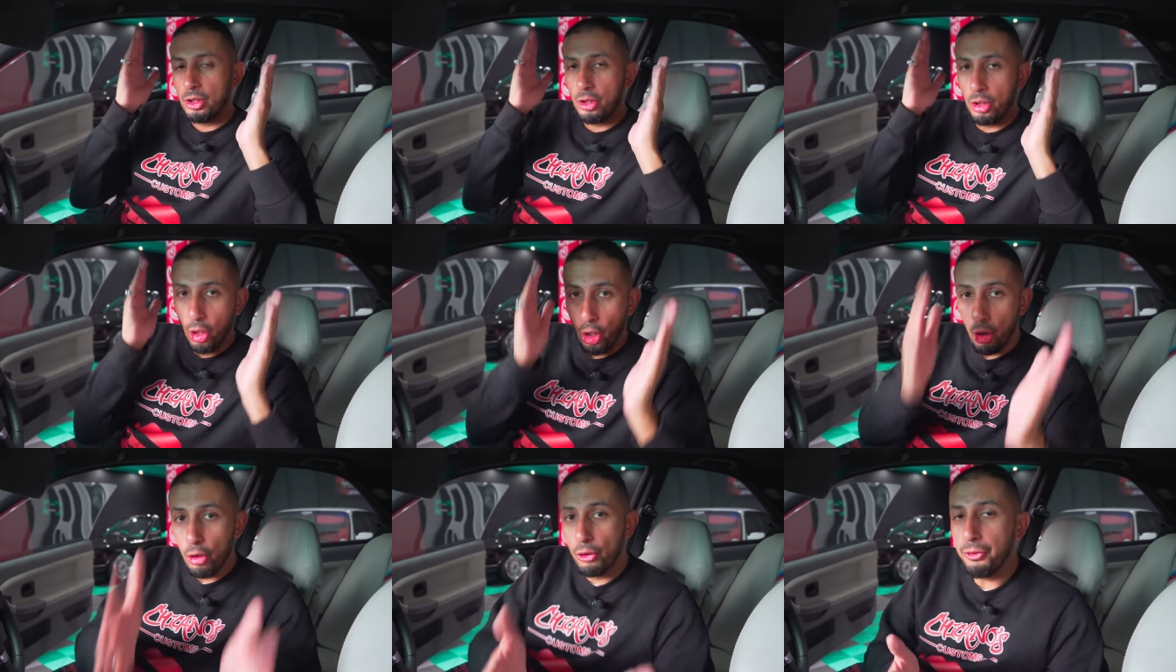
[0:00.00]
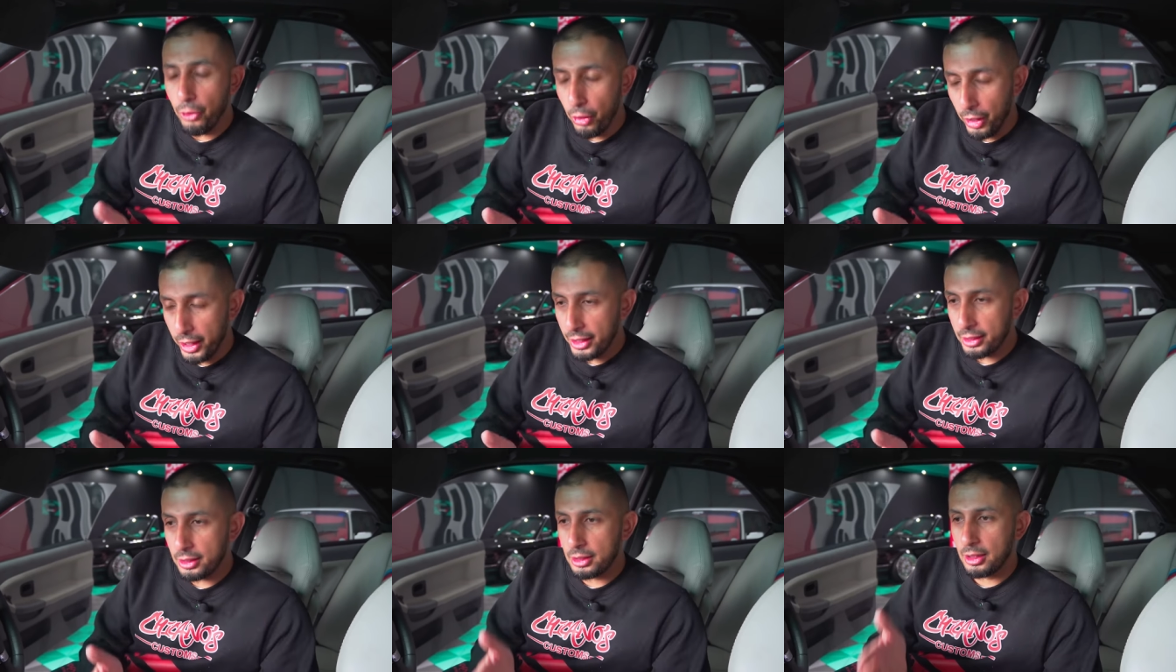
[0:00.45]
Go for
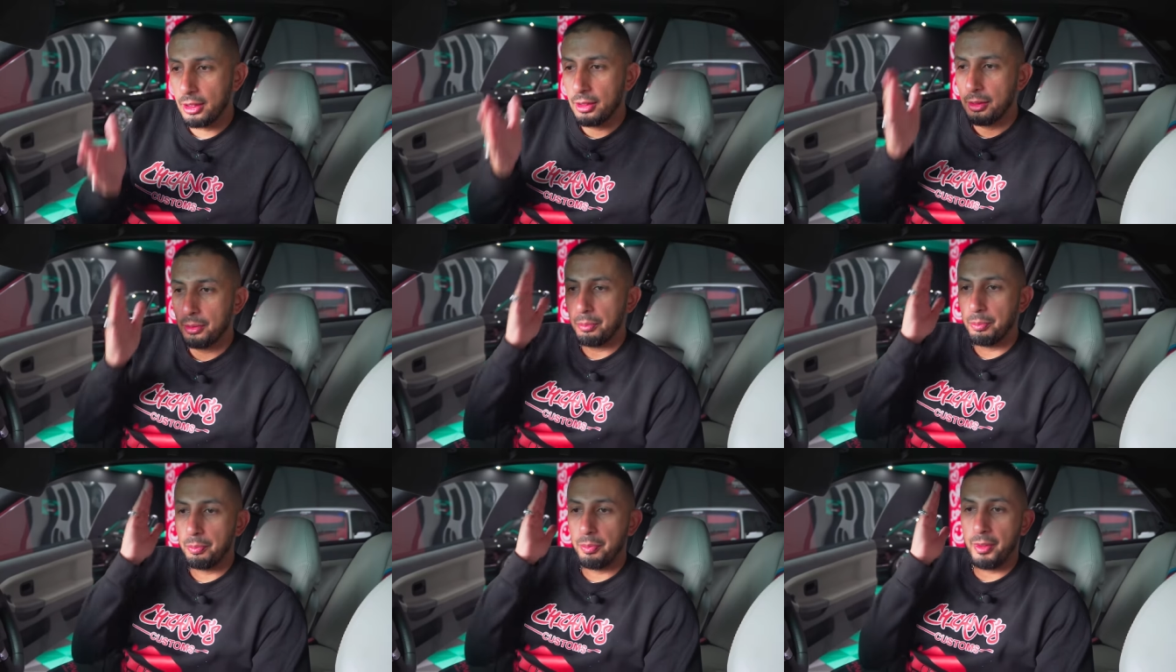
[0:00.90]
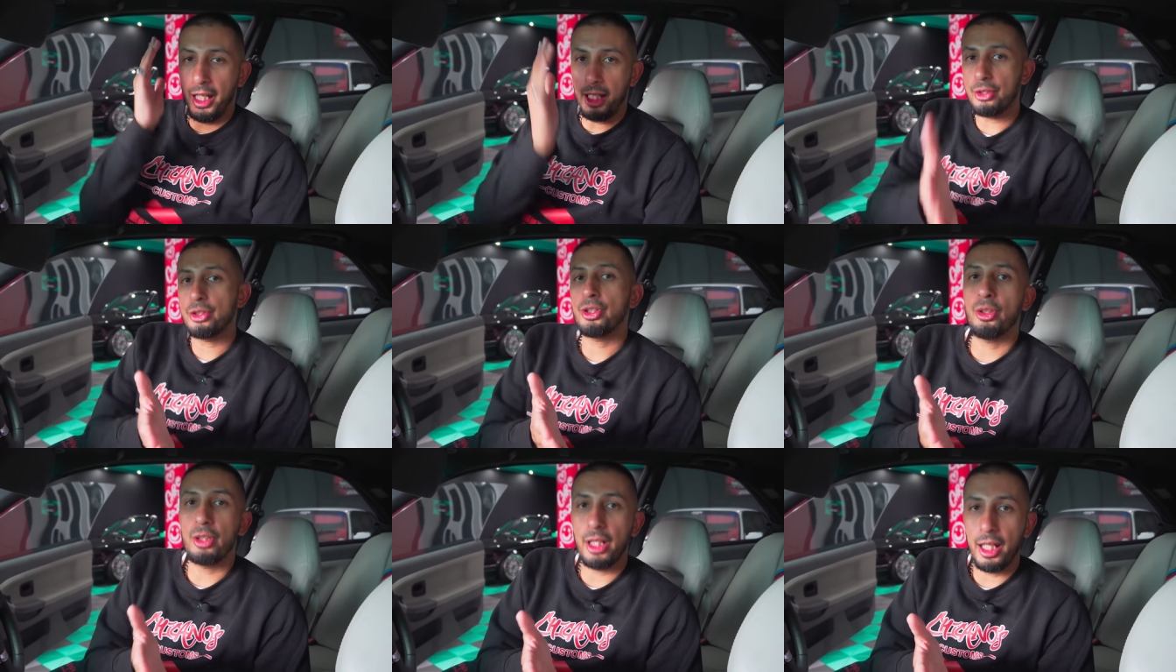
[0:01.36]
it.
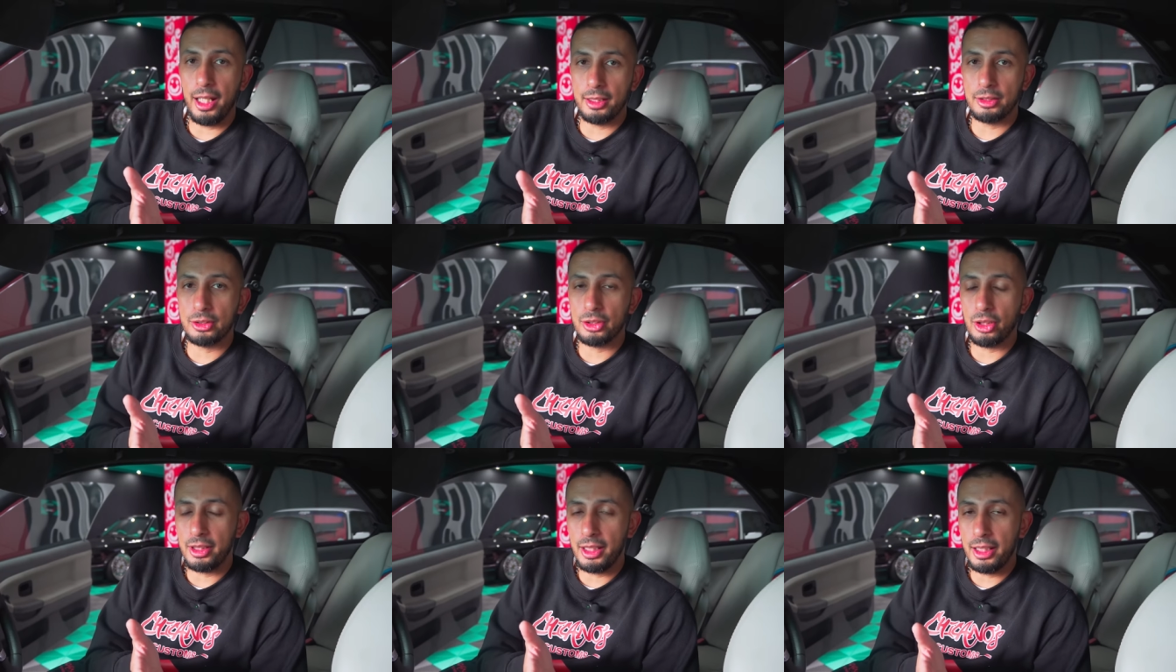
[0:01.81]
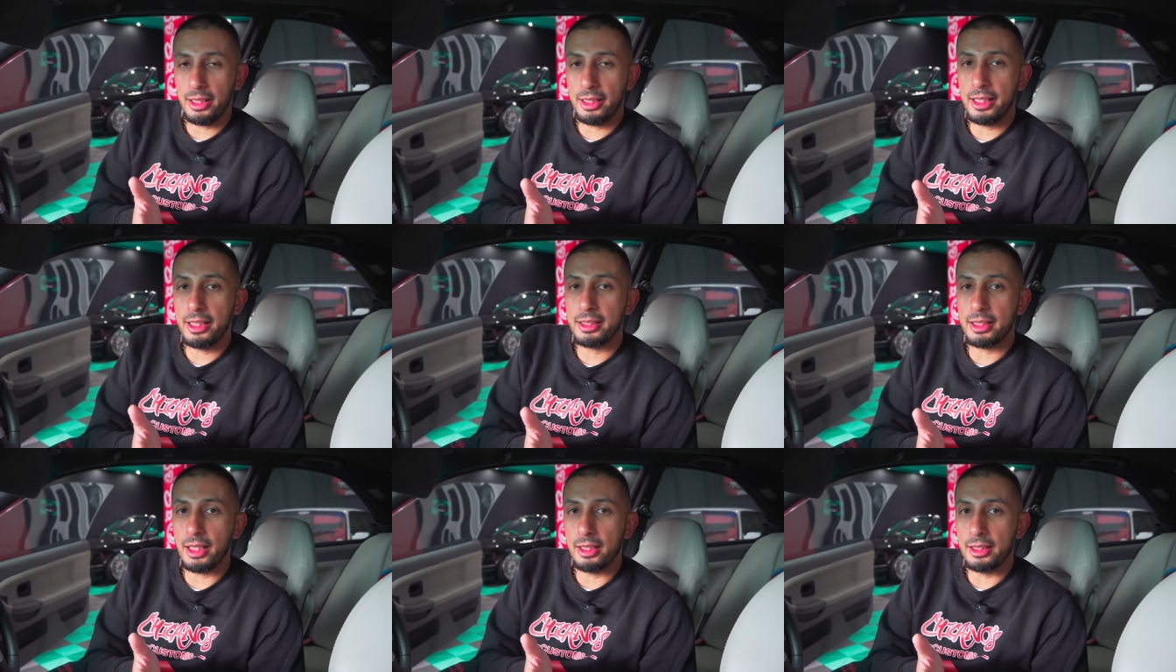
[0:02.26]
Get your hands on an
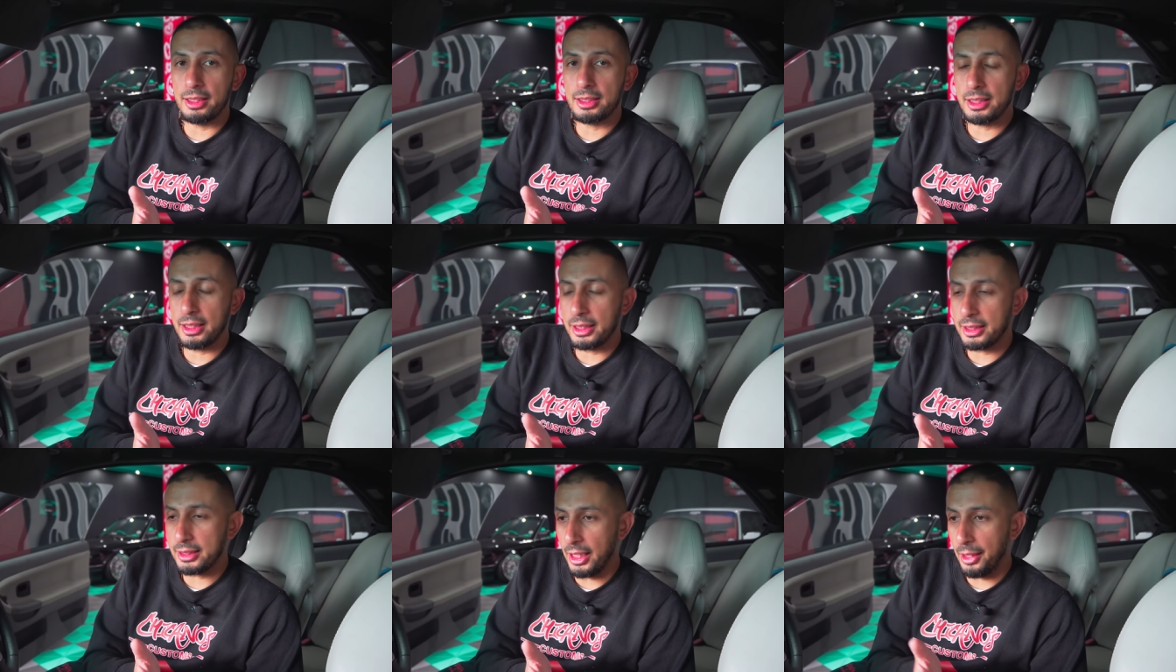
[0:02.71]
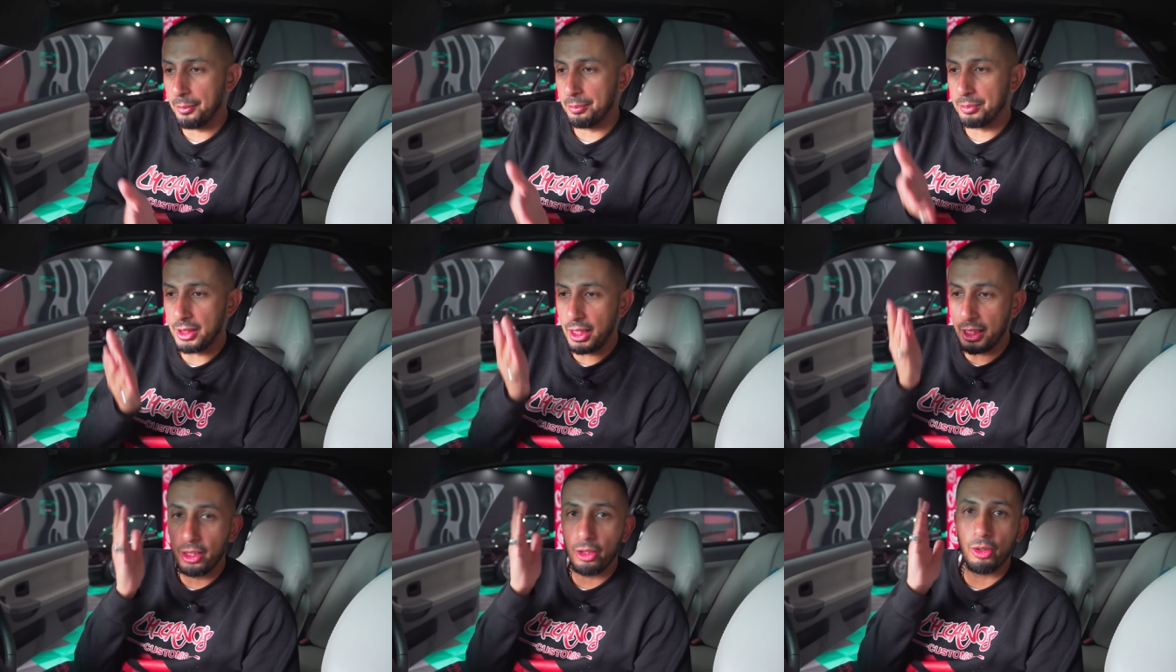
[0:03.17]
E36
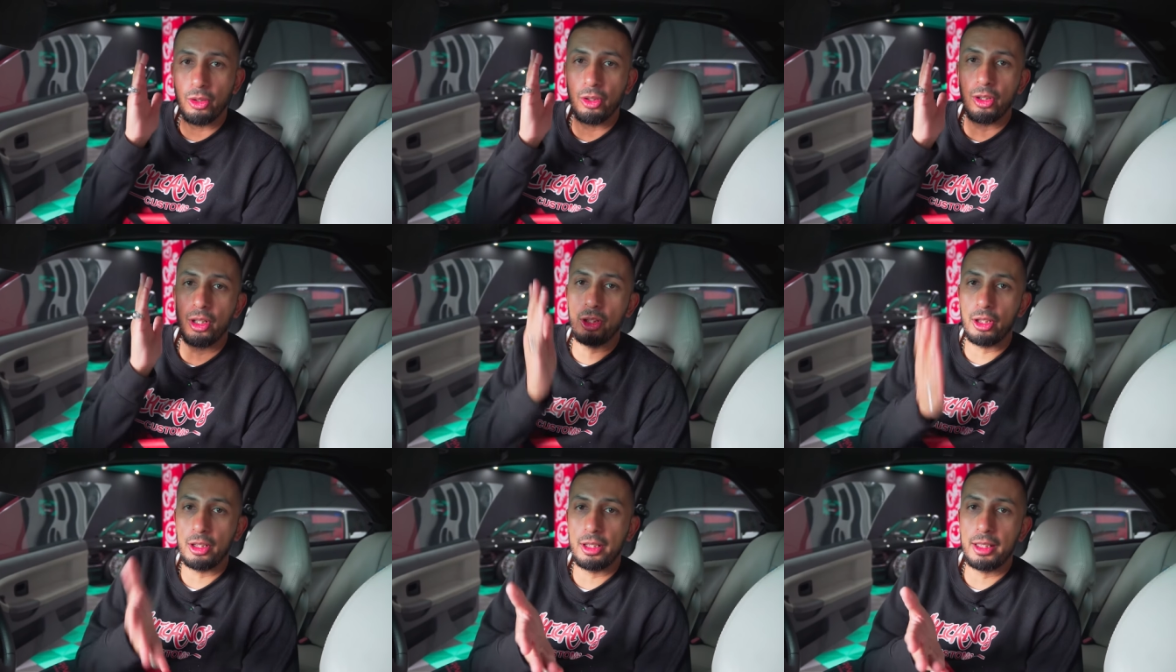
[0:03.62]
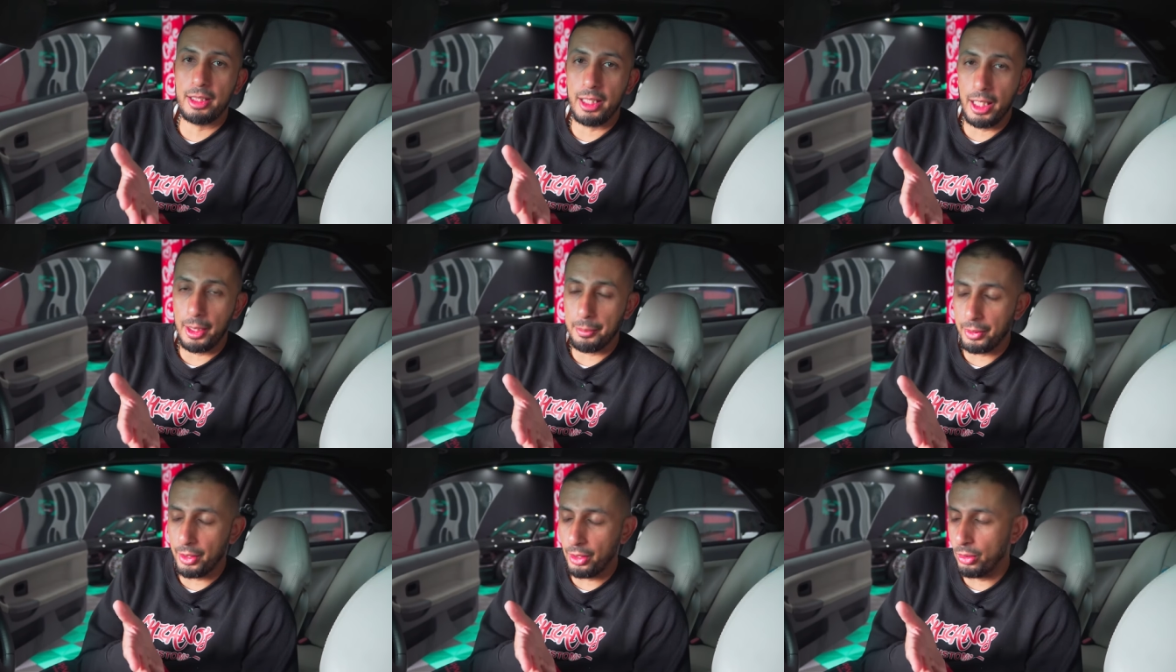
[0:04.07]
M3 or
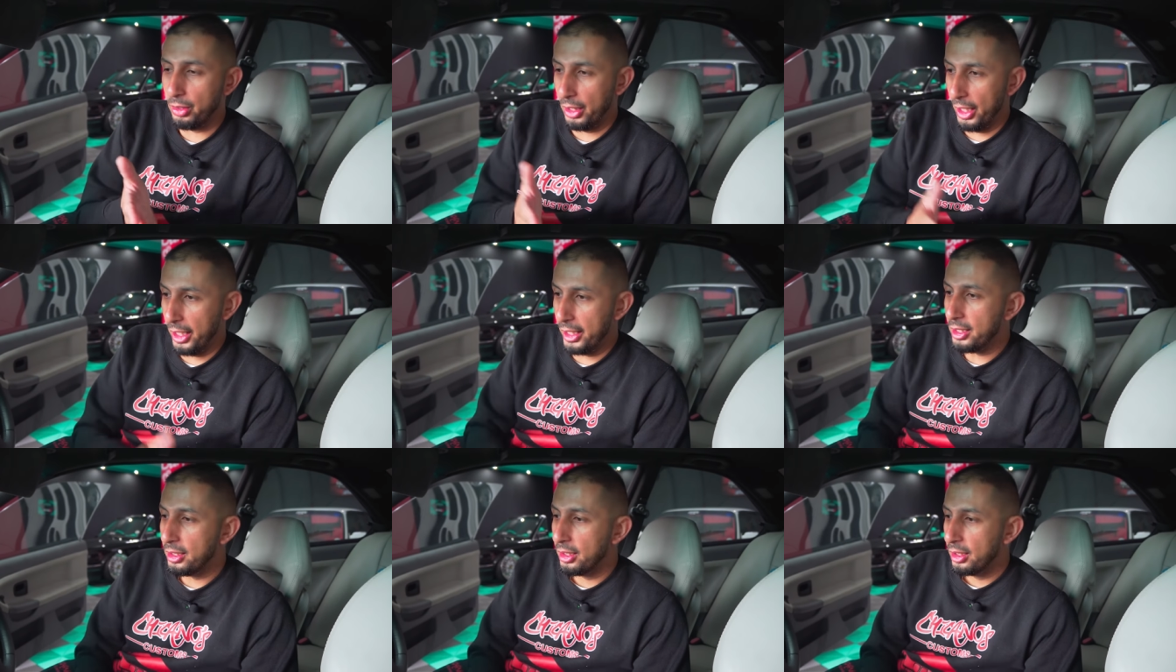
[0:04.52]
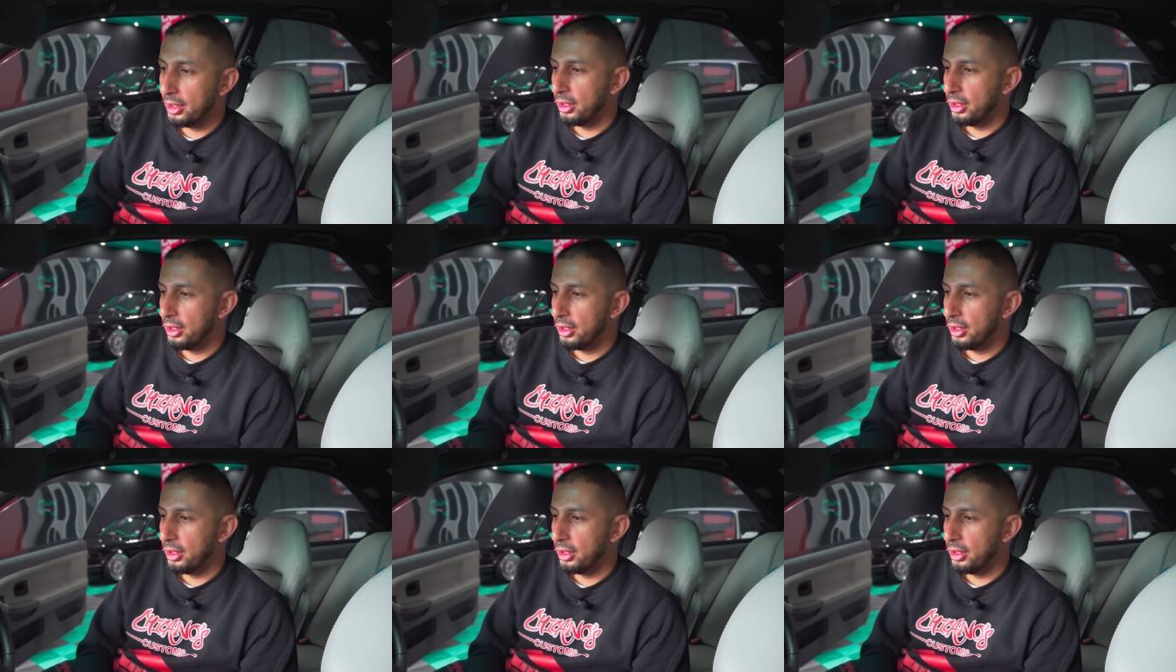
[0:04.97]
Cabriolet.